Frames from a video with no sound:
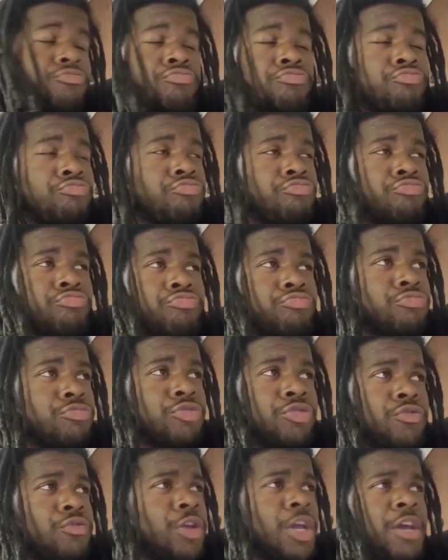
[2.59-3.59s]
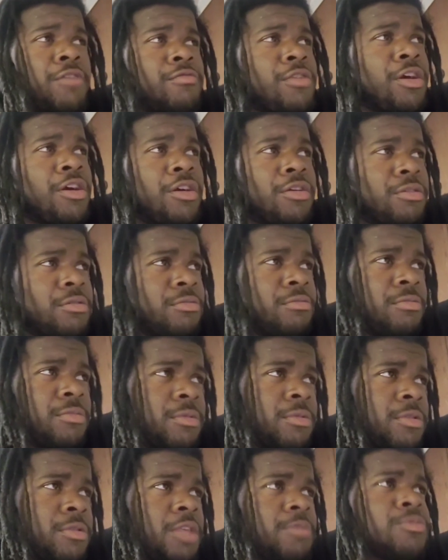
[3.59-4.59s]
Mm-mm, you have not.
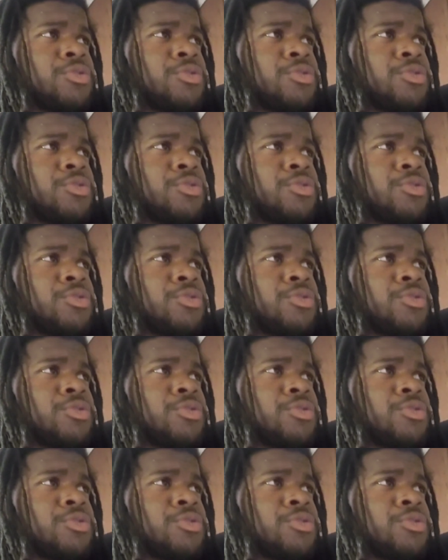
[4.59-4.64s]
Let